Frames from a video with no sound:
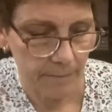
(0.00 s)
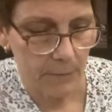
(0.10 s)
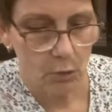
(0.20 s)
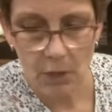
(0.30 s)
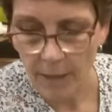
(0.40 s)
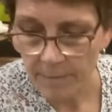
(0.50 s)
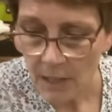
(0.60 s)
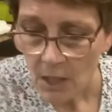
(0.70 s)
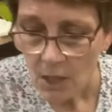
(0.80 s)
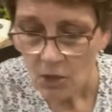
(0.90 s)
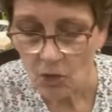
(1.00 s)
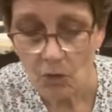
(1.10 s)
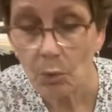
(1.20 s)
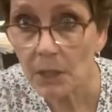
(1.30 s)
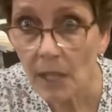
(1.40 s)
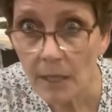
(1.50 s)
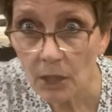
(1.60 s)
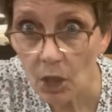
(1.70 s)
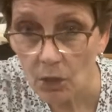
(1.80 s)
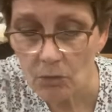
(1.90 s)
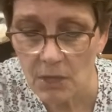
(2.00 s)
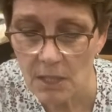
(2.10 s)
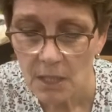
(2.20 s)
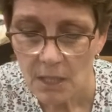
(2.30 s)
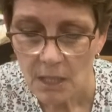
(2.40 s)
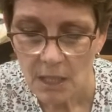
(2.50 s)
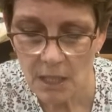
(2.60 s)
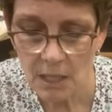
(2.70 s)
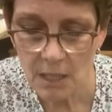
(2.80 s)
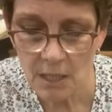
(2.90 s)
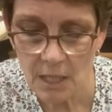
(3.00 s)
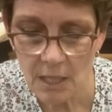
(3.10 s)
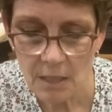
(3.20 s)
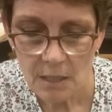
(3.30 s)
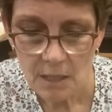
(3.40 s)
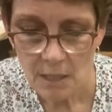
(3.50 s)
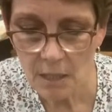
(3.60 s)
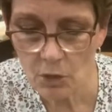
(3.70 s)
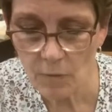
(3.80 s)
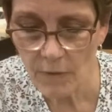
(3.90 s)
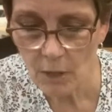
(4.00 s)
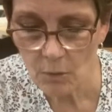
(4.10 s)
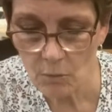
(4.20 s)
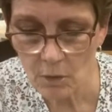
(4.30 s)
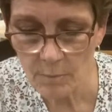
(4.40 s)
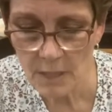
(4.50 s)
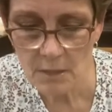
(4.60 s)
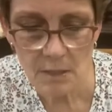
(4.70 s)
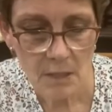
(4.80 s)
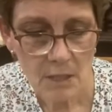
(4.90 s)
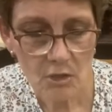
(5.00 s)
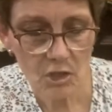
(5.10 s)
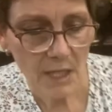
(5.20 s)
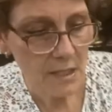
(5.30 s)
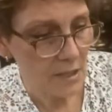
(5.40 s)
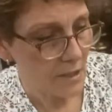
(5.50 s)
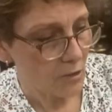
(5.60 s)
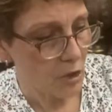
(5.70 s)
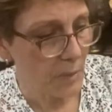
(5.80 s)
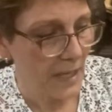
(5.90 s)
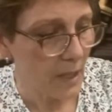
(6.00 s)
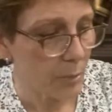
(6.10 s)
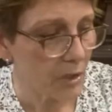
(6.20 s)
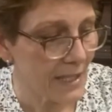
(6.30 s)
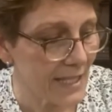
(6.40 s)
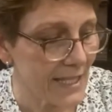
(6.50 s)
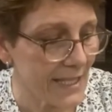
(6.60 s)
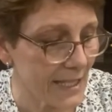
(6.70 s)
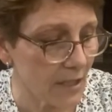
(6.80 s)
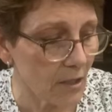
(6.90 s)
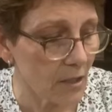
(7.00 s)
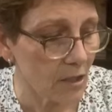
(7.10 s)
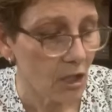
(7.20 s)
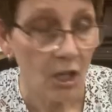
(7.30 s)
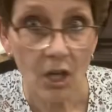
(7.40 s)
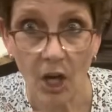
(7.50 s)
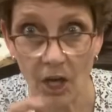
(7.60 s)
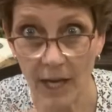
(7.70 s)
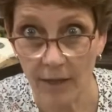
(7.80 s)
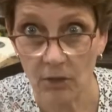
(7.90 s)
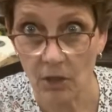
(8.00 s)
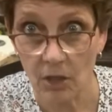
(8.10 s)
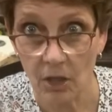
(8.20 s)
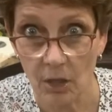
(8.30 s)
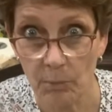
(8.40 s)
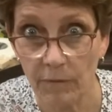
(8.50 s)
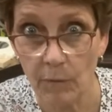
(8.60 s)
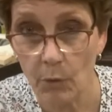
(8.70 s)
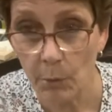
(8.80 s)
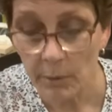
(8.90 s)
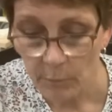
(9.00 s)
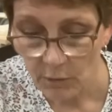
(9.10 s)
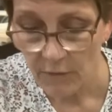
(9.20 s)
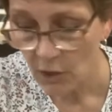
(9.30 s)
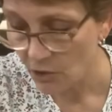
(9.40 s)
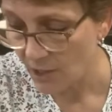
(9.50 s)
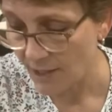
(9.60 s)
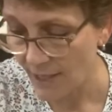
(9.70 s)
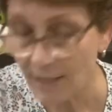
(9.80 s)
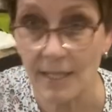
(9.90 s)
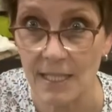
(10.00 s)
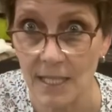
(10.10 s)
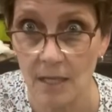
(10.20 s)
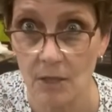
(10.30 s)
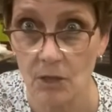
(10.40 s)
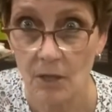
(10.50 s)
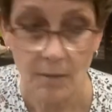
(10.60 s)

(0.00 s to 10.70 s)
Okay, so three light coats in uh, each of our ornaments just to be able to seal our alcohol before we move on to the next stage.